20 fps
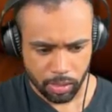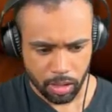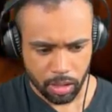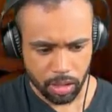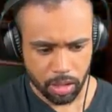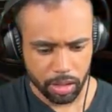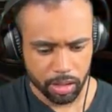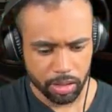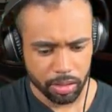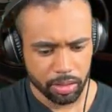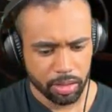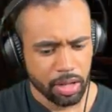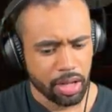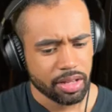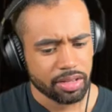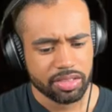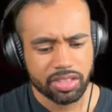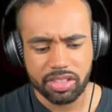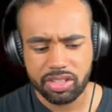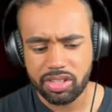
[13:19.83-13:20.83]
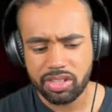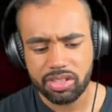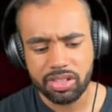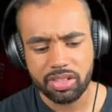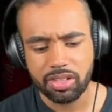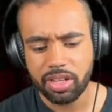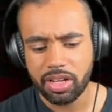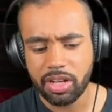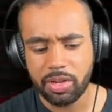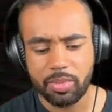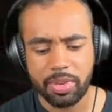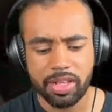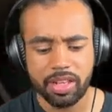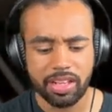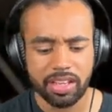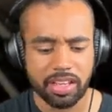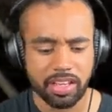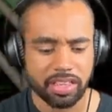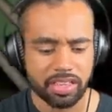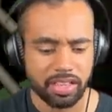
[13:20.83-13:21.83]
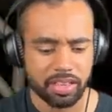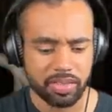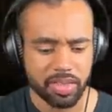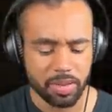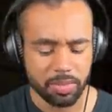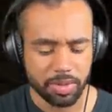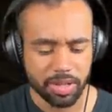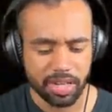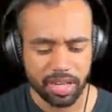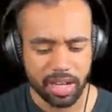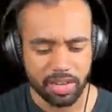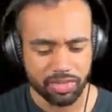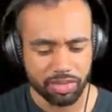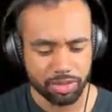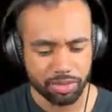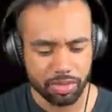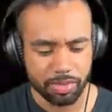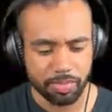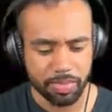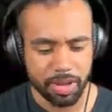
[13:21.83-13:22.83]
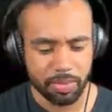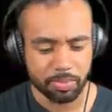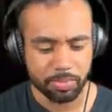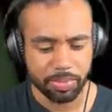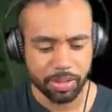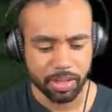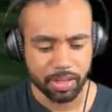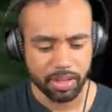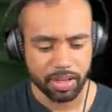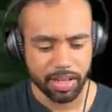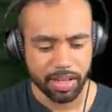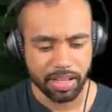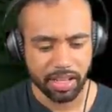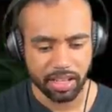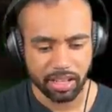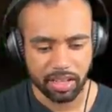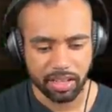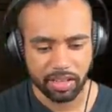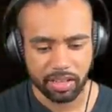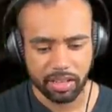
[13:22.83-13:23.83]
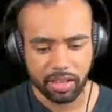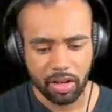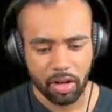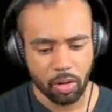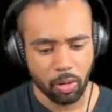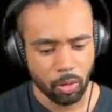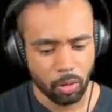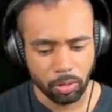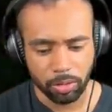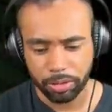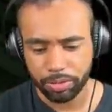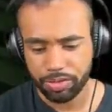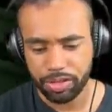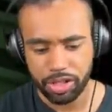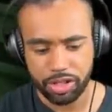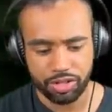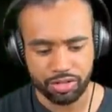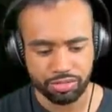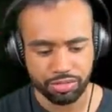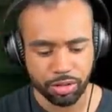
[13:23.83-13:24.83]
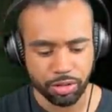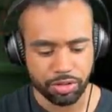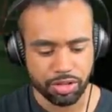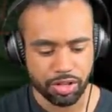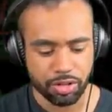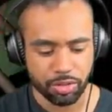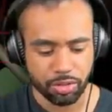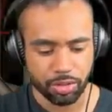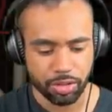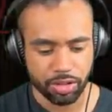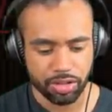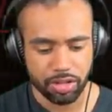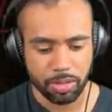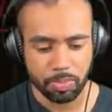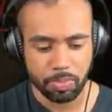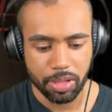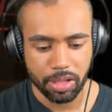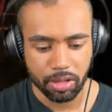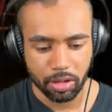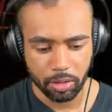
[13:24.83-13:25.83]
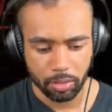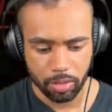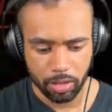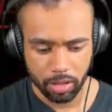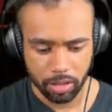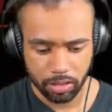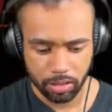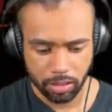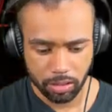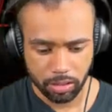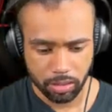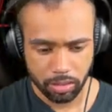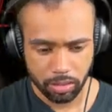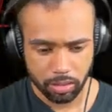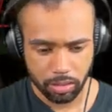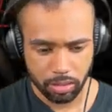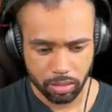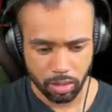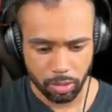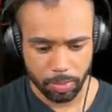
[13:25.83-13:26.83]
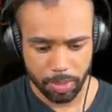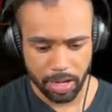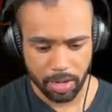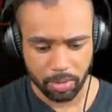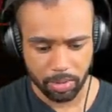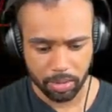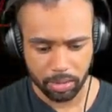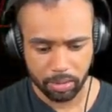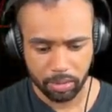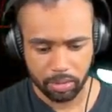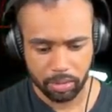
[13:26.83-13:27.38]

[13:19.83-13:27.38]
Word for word: Huh. This isn't going to be like a thing that I'm going to have to remember, like, all of these routes in order to beat... Oh, God. Low power.